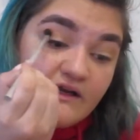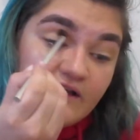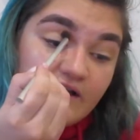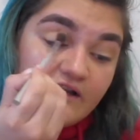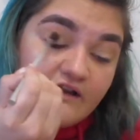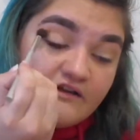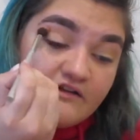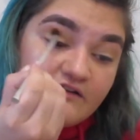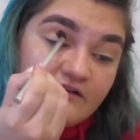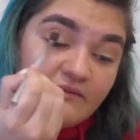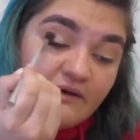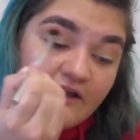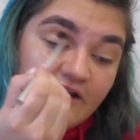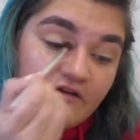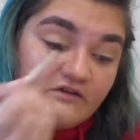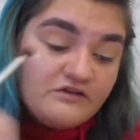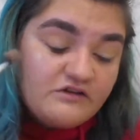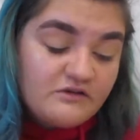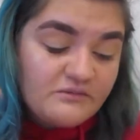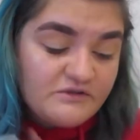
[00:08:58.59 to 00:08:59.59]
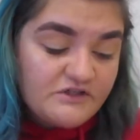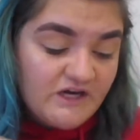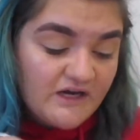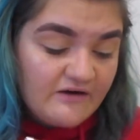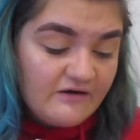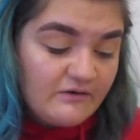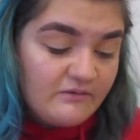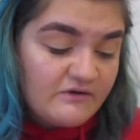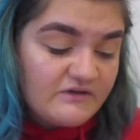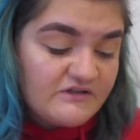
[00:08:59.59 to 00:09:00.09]
into my YouTube
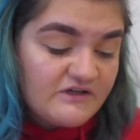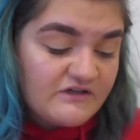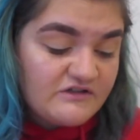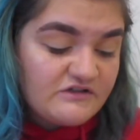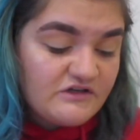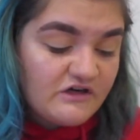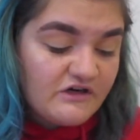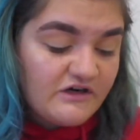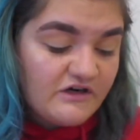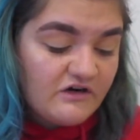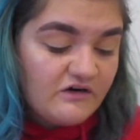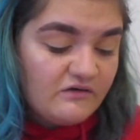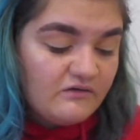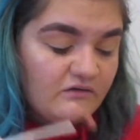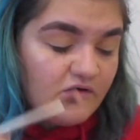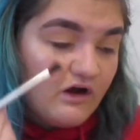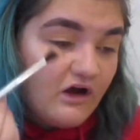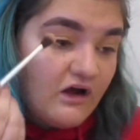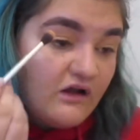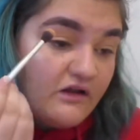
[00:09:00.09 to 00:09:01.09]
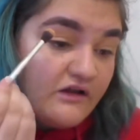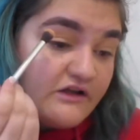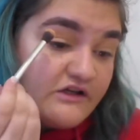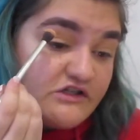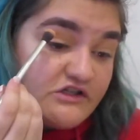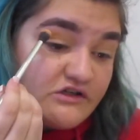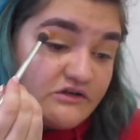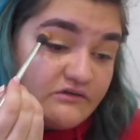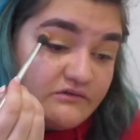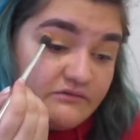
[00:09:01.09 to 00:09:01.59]
channel once I started college
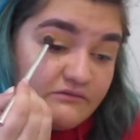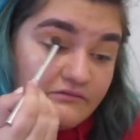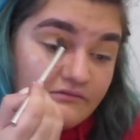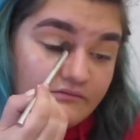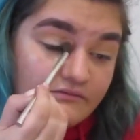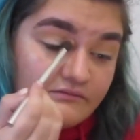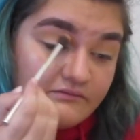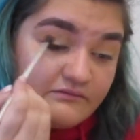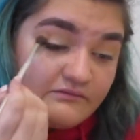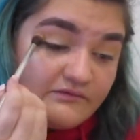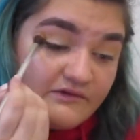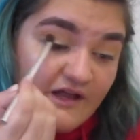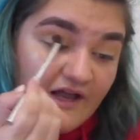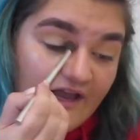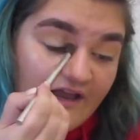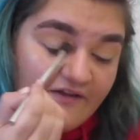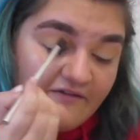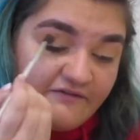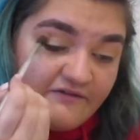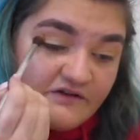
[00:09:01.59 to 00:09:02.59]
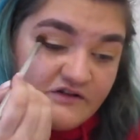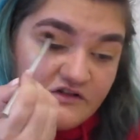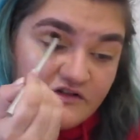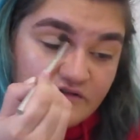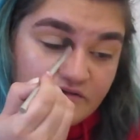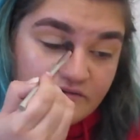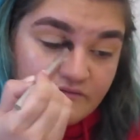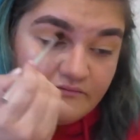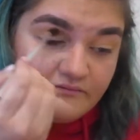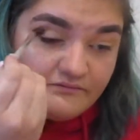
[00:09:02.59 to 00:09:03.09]
and life and
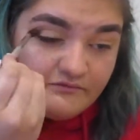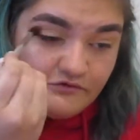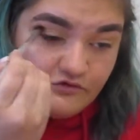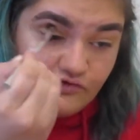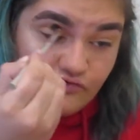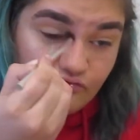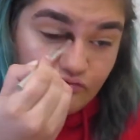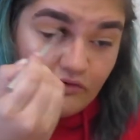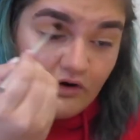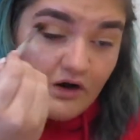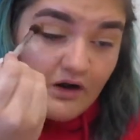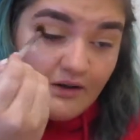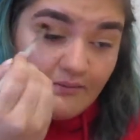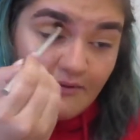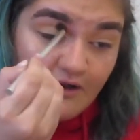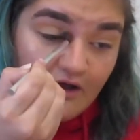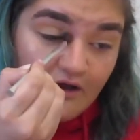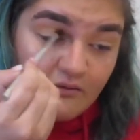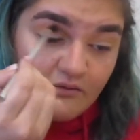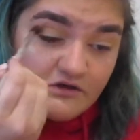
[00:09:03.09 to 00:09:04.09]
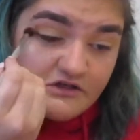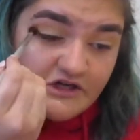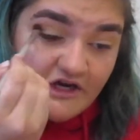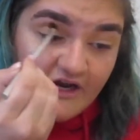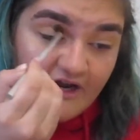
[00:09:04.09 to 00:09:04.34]
just drama, which I